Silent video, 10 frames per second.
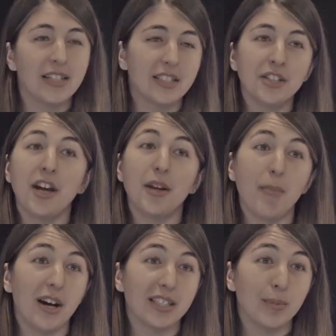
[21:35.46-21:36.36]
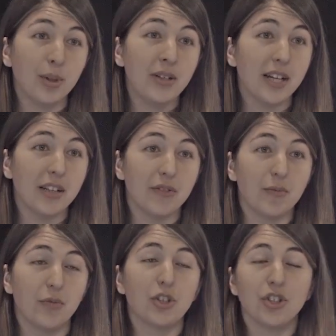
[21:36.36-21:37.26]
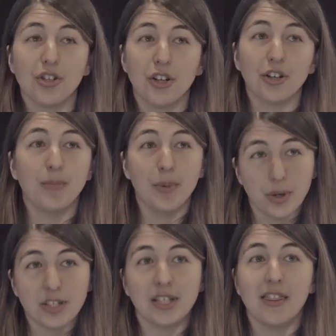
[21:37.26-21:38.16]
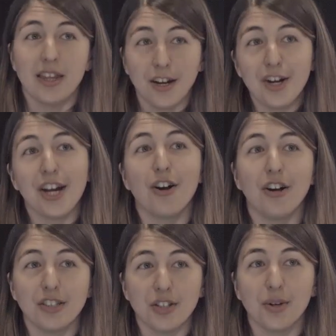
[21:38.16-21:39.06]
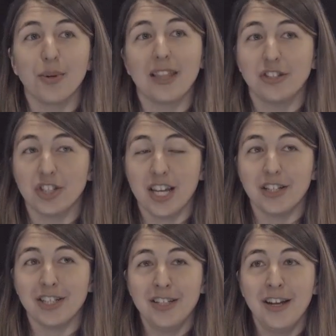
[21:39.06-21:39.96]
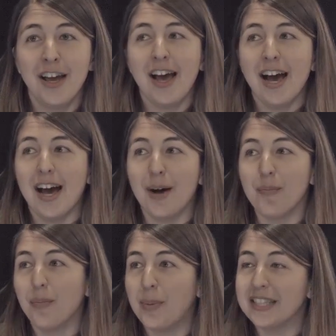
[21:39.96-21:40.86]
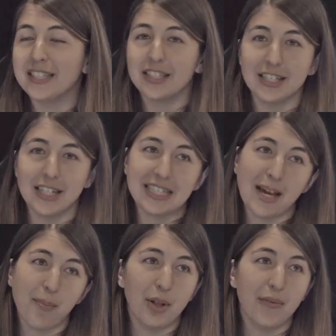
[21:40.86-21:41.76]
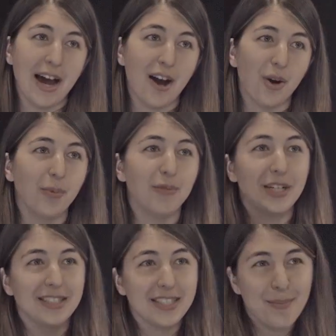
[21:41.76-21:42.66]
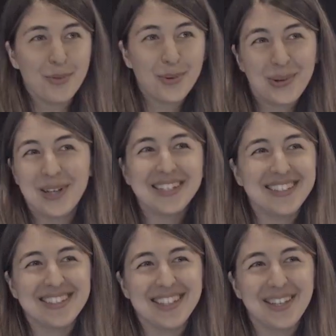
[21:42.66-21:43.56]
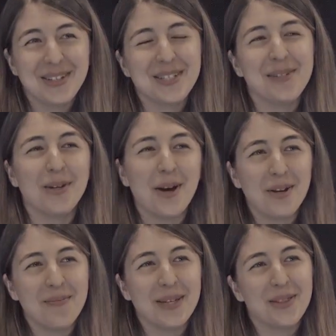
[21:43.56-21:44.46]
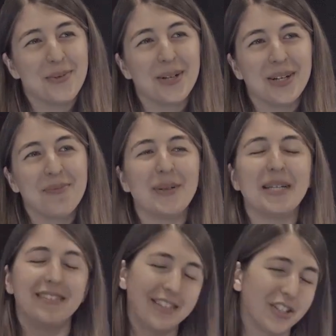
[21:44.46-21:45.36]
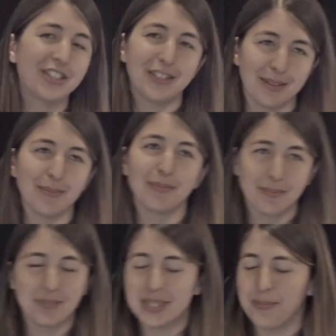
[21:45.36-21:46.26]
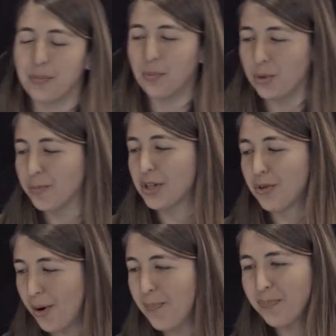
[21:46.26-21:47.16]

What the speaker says: Still not impossible, and for sure there could be work done there, and also with education. But this is an example of how we've done some of the work to scale our team and automate the work, but there's still some room to grow.